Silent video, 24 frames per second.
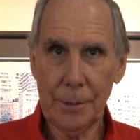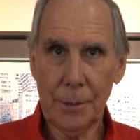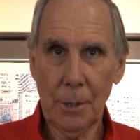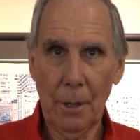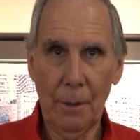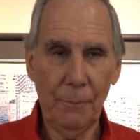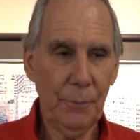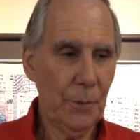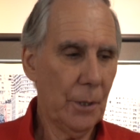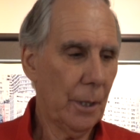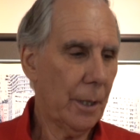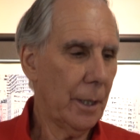
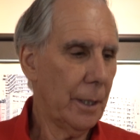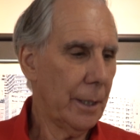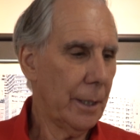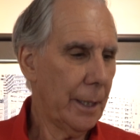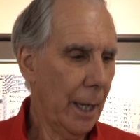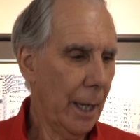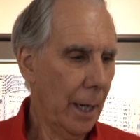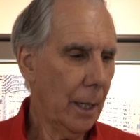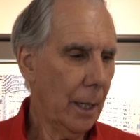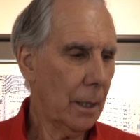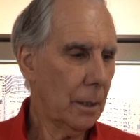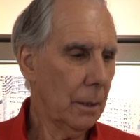So if you can
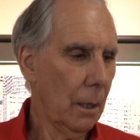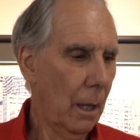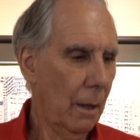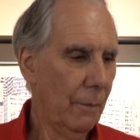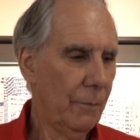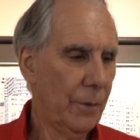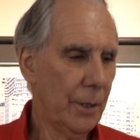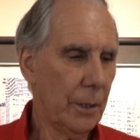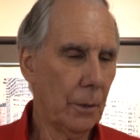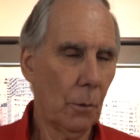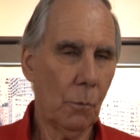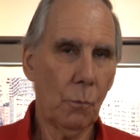get a
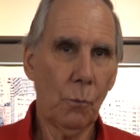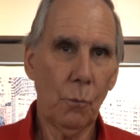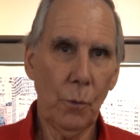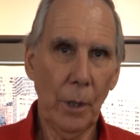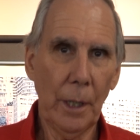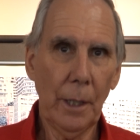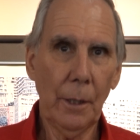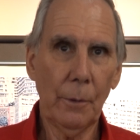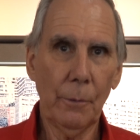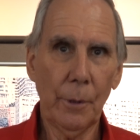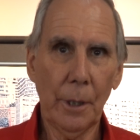glove that you really,